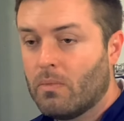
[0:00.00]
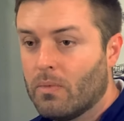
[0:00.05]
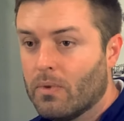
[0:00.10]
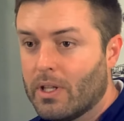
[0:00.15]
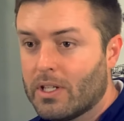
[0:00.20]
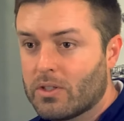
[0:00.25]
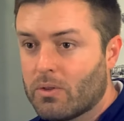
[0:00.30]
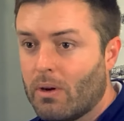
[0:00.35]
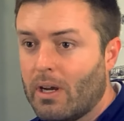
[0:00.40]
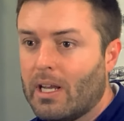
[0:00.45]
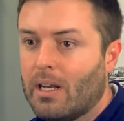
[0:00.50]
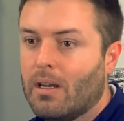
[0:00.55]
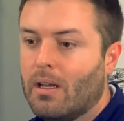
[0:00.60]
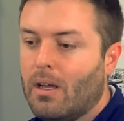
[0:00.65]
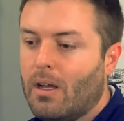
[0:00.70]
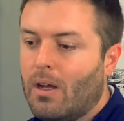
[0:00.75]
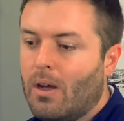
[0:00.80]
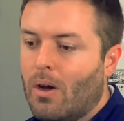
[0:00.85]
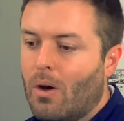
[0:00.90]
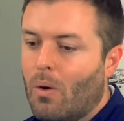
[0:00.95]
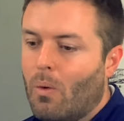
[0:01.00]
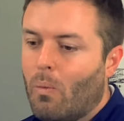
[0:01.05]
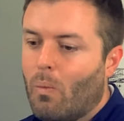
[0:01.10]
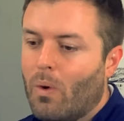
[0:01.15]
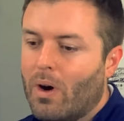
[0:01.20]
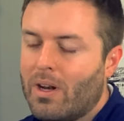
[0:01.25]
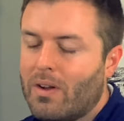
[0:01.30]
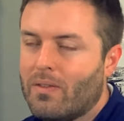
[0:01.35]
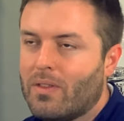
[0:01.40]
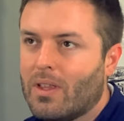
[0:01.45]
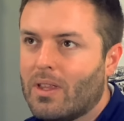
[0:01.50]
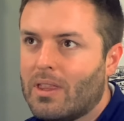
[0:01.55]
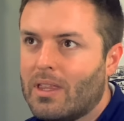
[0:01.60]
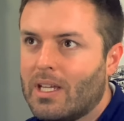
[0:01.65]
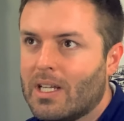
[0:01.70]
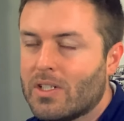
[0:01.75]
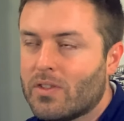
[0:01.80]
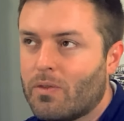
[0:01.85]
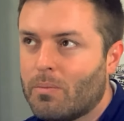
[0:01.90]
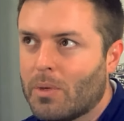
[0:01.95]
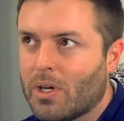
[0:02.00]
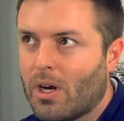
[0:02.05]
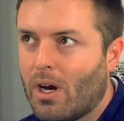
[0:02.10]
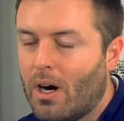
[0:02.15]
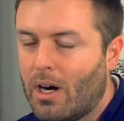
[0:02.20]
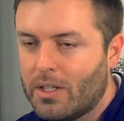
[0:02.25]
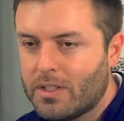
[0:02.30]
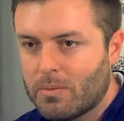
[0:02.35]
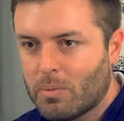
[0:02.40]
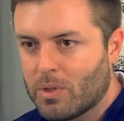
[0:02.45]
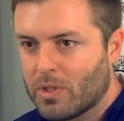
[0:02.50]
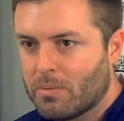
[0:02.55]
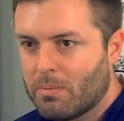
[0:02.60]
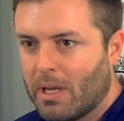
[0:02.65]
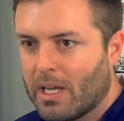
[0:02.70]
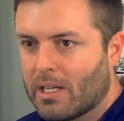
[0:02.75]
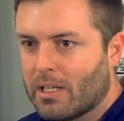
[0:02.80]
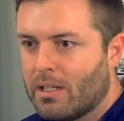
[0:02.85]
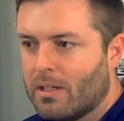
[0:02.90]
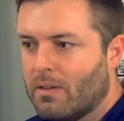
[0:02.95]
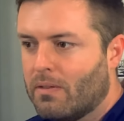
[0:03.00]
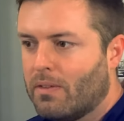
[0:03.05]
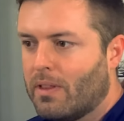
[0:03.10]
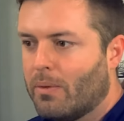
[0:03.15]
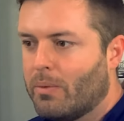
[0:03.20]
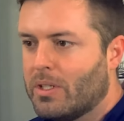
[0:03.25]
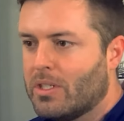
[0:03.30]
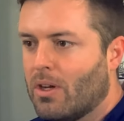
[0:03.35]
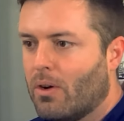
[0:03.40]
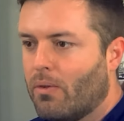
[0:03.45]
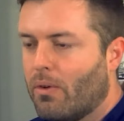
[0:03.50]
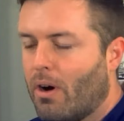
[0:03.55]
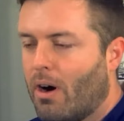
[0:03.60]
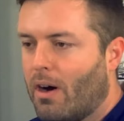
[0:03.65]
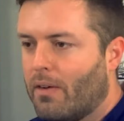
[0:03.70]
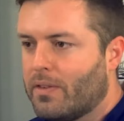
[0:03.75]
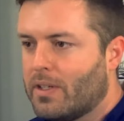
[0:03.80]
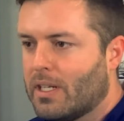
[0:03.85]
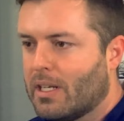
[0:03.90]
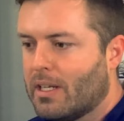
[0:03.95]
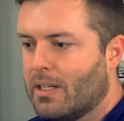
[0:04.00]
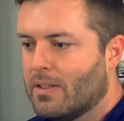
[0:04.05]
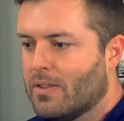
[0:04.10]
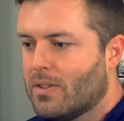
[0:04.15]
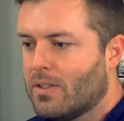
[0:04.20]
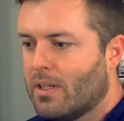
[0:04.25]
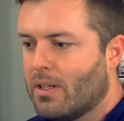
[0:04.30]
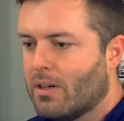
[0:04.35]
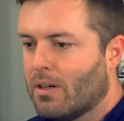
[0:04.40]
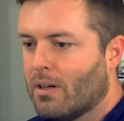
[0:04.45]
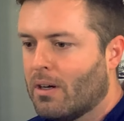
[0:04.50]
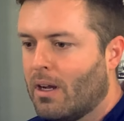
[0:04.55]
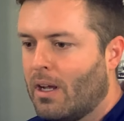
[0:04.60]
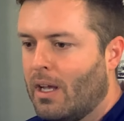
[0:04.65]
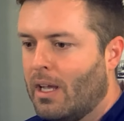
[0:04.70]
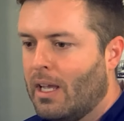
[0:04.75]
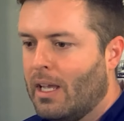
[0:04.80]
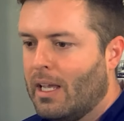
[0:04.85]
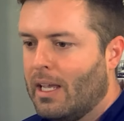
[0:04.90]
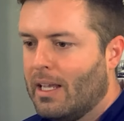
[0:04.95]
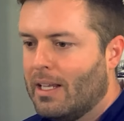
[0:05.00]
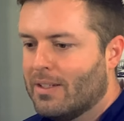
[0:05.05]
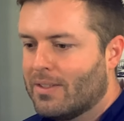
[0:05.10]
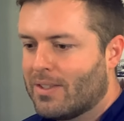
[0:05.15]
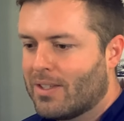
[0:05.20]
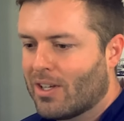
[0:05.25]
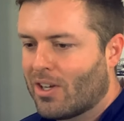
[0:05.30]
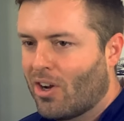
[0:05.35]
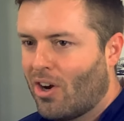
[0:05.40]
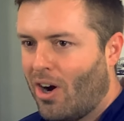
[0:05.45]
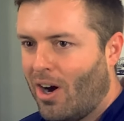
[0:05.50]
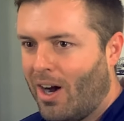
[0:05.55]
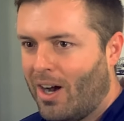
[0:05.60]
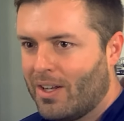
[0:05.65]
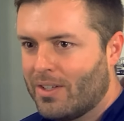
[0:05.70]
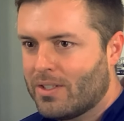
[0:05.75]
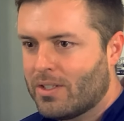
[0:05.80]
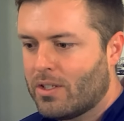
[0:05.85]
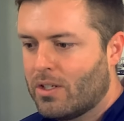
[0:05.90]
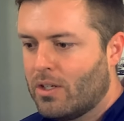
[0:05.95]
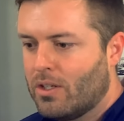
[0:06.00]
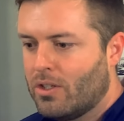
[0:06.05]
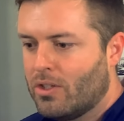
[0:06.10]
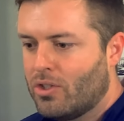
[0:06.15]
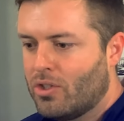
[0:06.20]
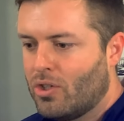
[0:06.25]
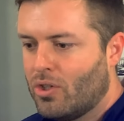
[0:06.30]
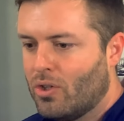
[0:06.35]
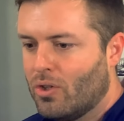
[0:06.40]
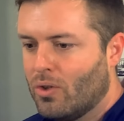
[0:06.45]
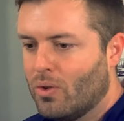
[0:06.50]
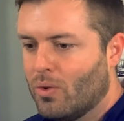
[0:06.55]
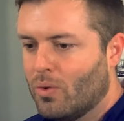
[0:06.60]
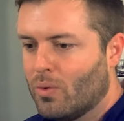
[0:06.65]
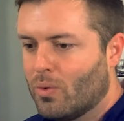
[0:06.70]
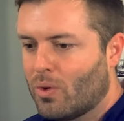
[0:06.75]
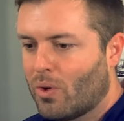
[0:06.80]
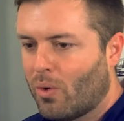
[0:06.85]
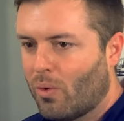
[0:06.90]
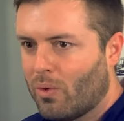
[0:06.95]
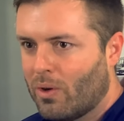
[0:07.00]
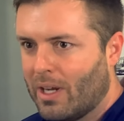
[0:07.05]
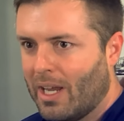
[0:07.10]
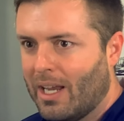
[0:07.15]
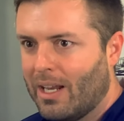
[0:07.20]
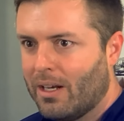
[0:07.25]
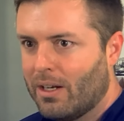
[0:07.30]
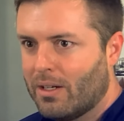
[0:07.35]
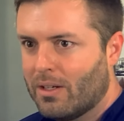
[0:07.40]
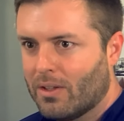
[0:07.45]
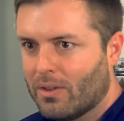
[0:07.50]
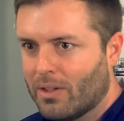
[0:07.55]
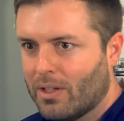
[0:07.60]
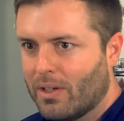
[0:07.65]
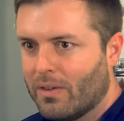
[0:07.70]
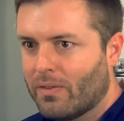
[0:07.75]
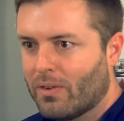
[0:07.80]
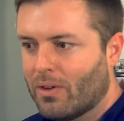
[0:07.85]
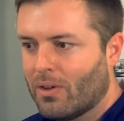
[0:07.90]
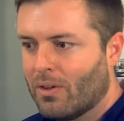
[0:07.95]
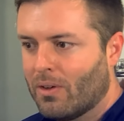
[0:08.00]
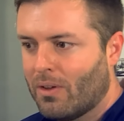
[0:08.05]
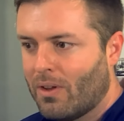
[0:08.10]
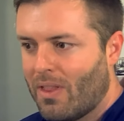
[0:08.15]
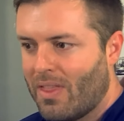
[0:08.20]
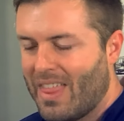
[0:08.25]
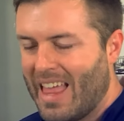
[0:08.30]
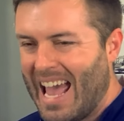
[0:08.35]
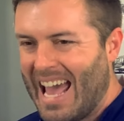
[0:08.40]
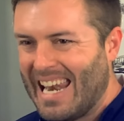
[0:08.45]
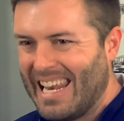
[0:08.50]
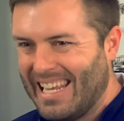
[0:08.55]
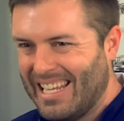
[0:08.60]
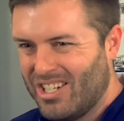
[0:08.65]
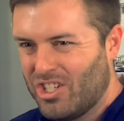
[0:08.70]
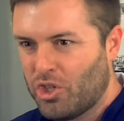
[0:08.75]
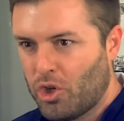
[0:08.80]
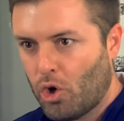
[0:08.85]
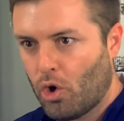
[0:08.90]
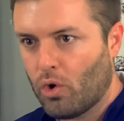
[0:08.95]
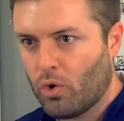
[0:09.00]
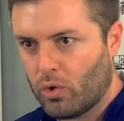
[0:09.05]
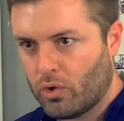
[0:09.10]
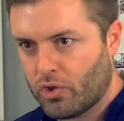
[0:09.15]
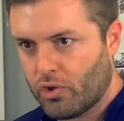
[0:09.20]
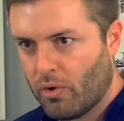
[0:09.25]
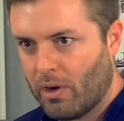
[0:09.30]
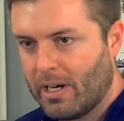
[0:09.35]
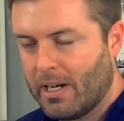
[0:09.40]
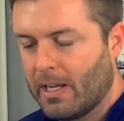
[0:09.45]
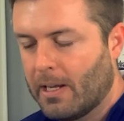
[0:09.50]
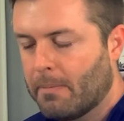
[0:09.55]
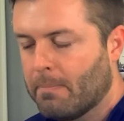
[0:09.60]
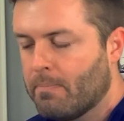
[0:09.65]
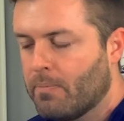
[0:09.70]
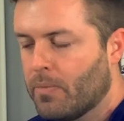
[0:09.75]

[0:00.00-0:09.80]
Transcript: Well, that's great. One of the things from a cost perspective that we don't often consider is the cost to create and deliver that internal training.